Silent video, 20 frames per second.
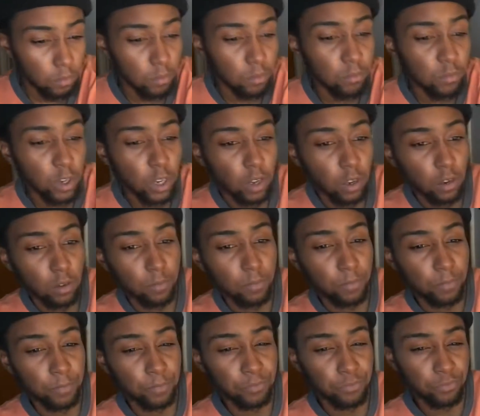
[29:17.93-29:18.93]
Okay.
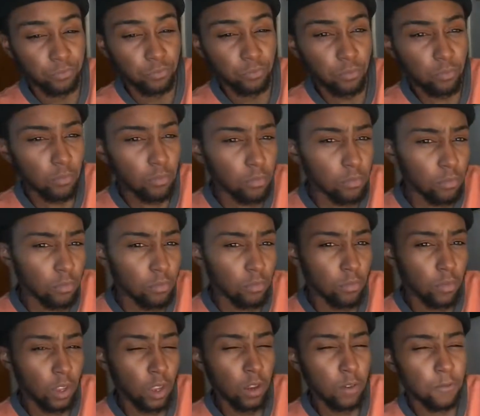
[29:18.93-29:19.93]

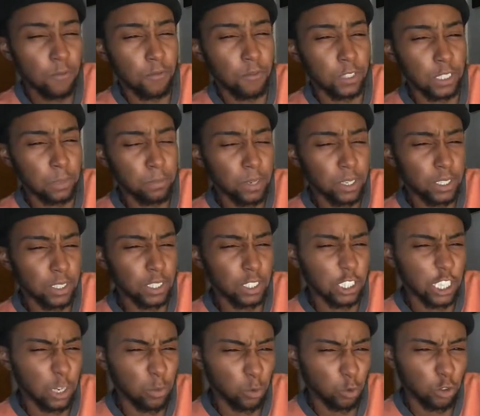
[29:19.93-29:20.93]
Somebody said
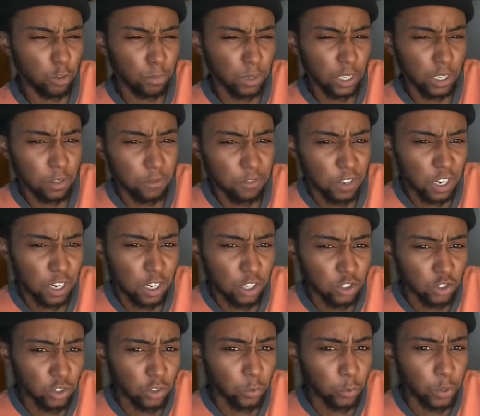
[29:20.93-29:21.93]
they rollerbladed
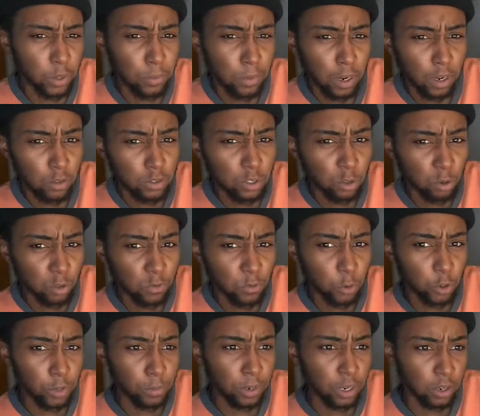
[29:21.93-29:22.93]
503 miles, lost
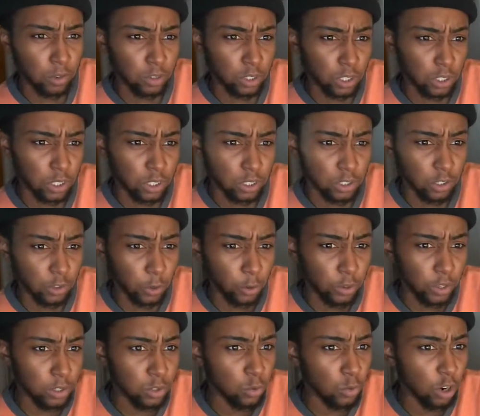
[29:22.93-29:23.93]
40 pounds, and listened to
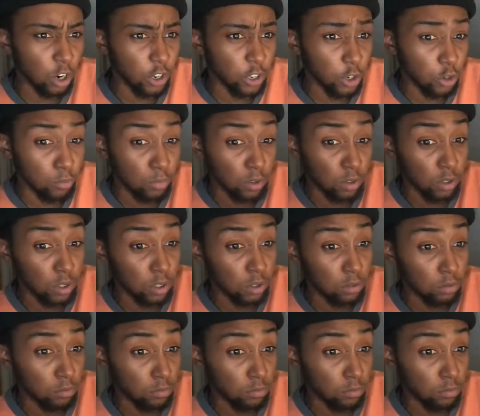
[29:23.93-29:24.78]
32 audiobooks.